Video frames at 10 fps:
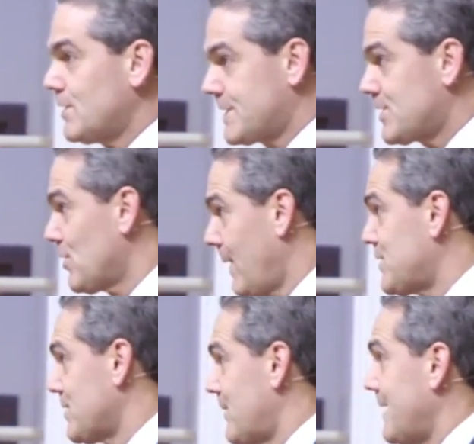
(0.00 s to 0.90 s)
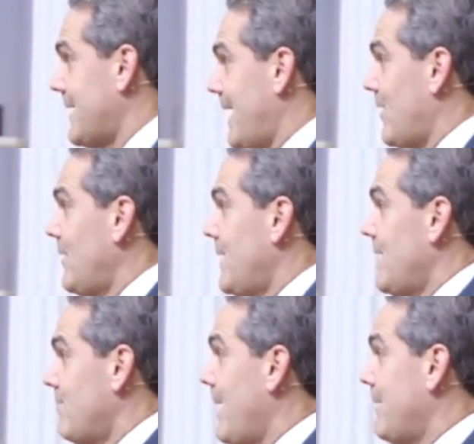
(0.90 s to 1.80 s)
Your situation right
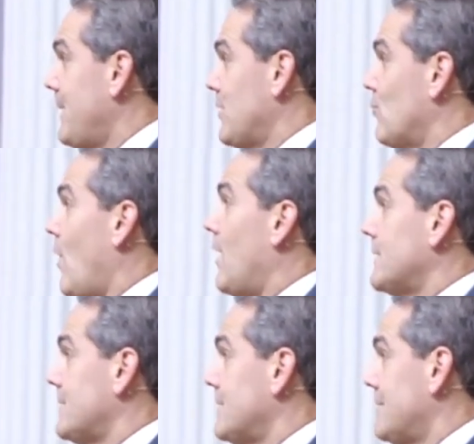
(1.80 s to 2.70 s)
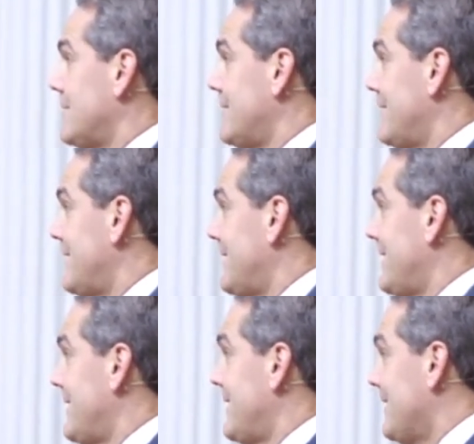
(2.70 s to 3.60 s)
now may be in want.
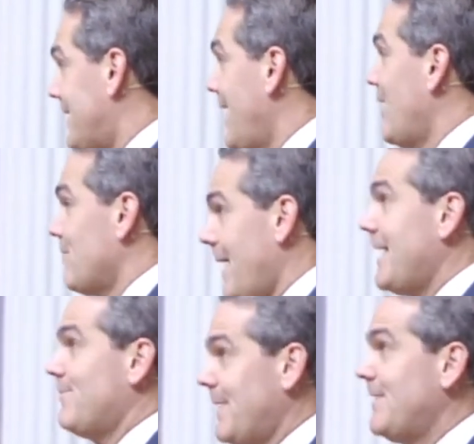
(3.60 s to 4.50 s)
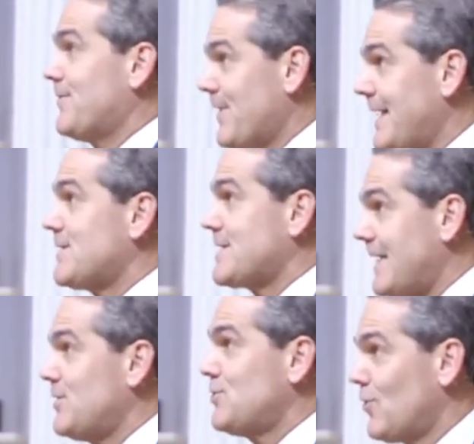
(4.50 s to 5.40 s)
There may be
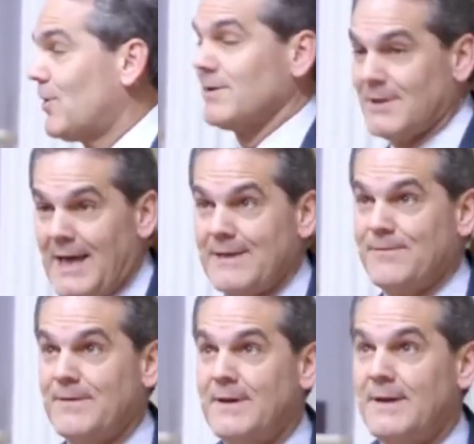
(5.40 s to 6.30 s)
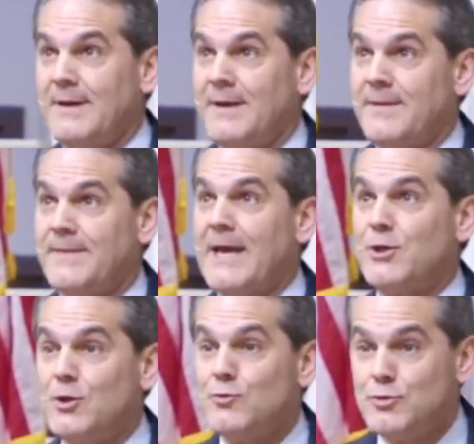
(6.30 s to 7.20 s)
things in your life
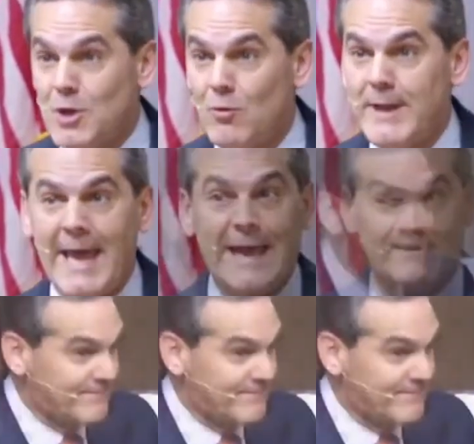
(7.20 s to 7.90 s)
that you don't